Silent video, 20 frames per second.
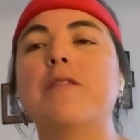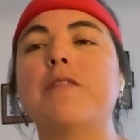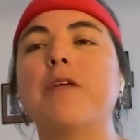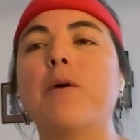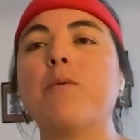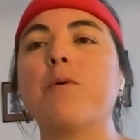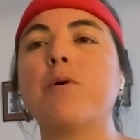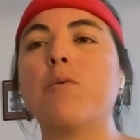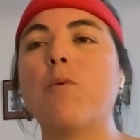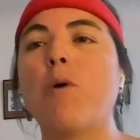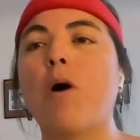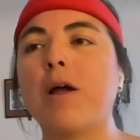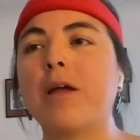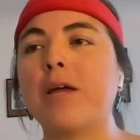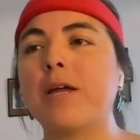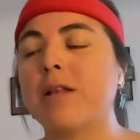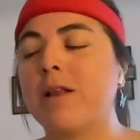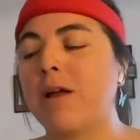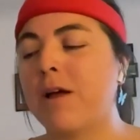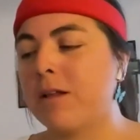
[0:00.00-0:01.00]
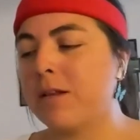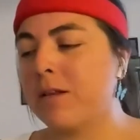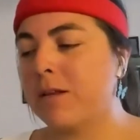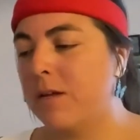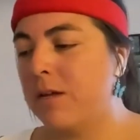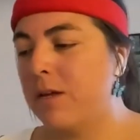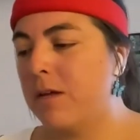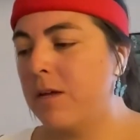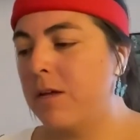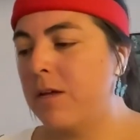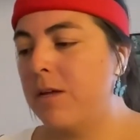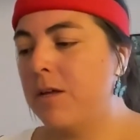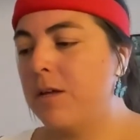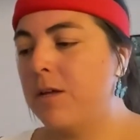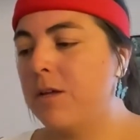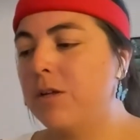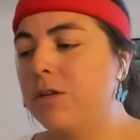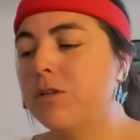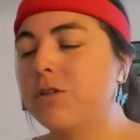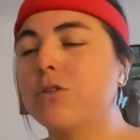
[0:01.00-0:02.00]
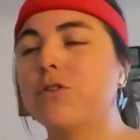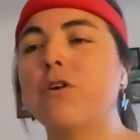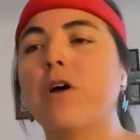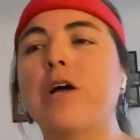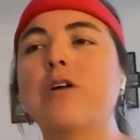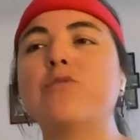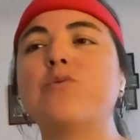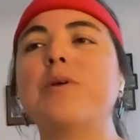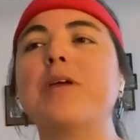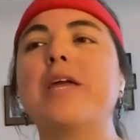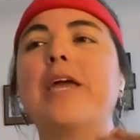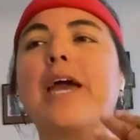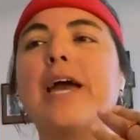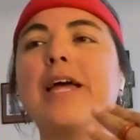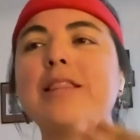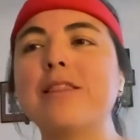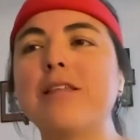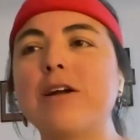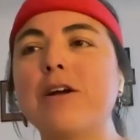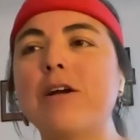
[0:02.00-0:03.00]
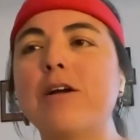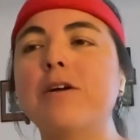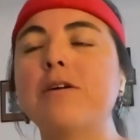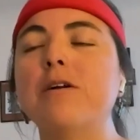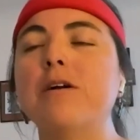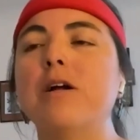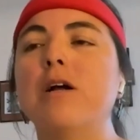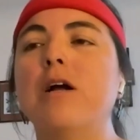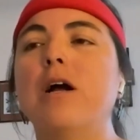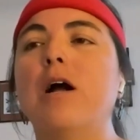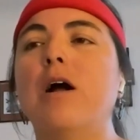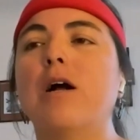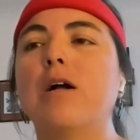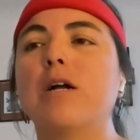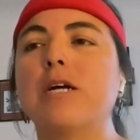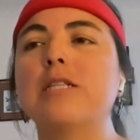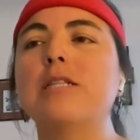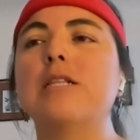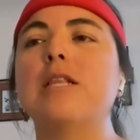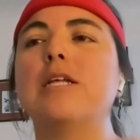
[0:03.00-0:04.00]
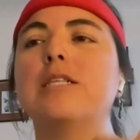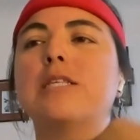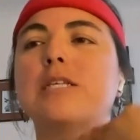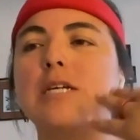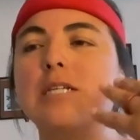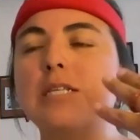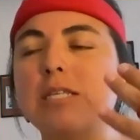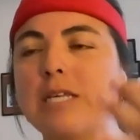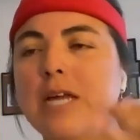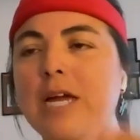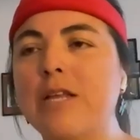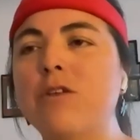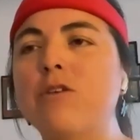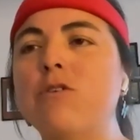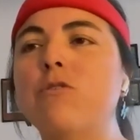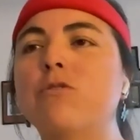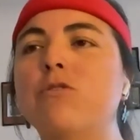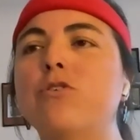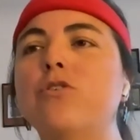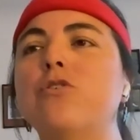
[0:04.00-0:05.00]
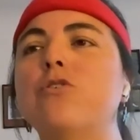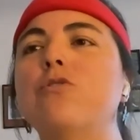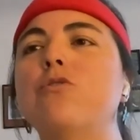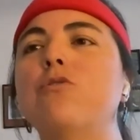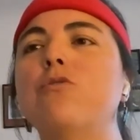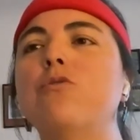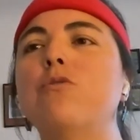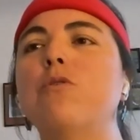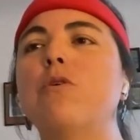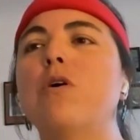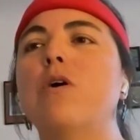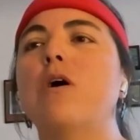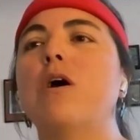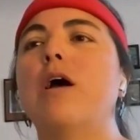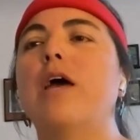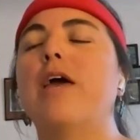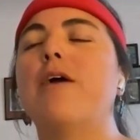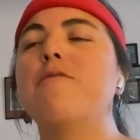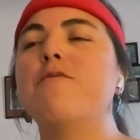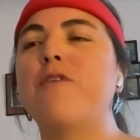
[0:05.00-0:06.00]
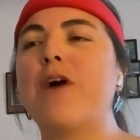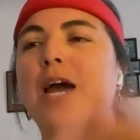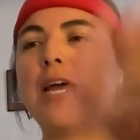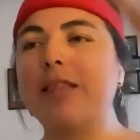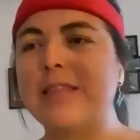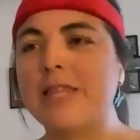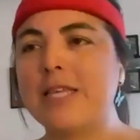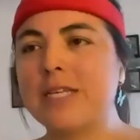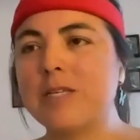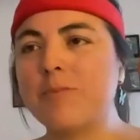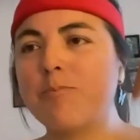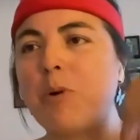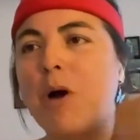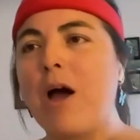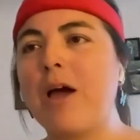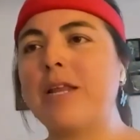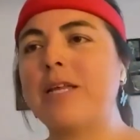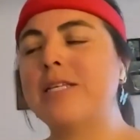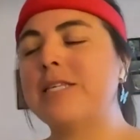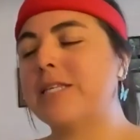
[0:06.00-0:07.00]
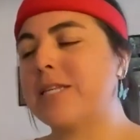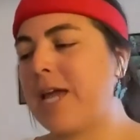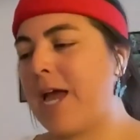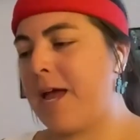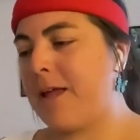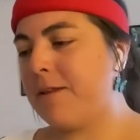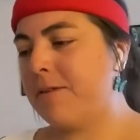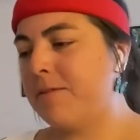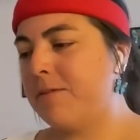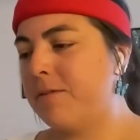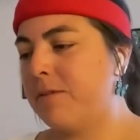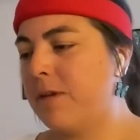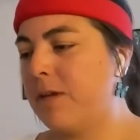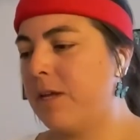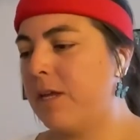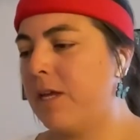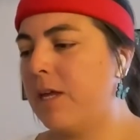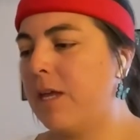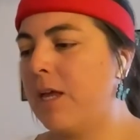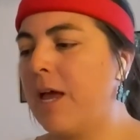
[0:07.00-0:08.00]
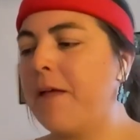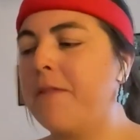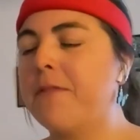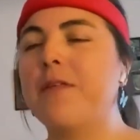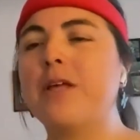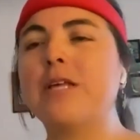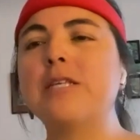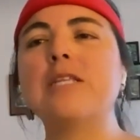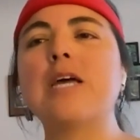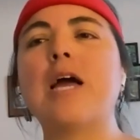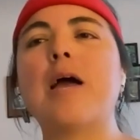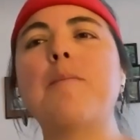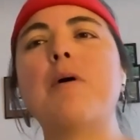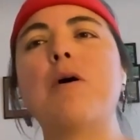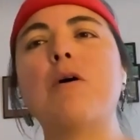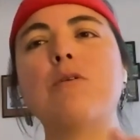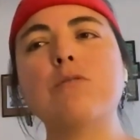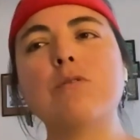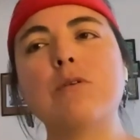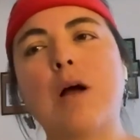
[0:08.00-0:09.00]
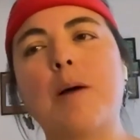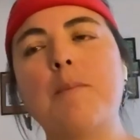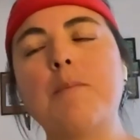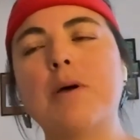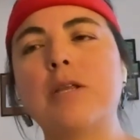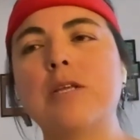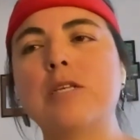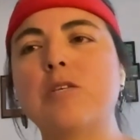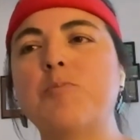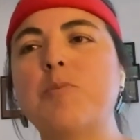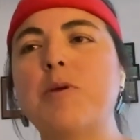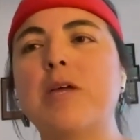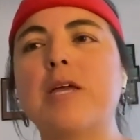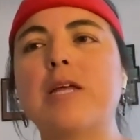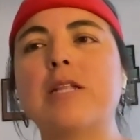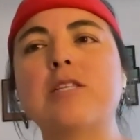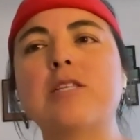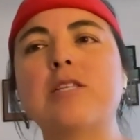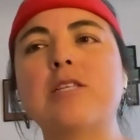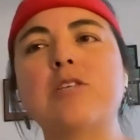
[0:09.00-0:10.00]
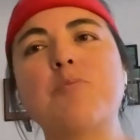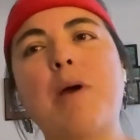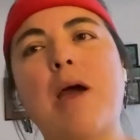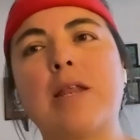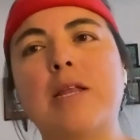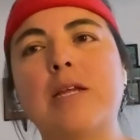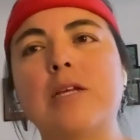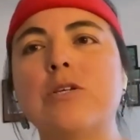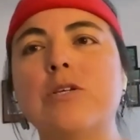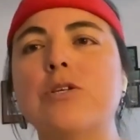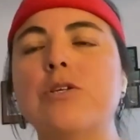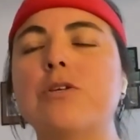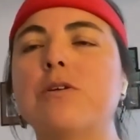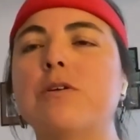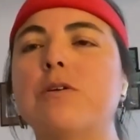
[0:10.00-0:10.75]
that we're walking on. So as we get there, let's continue to invite this body scan. And this time I'm going to speak in Spanish.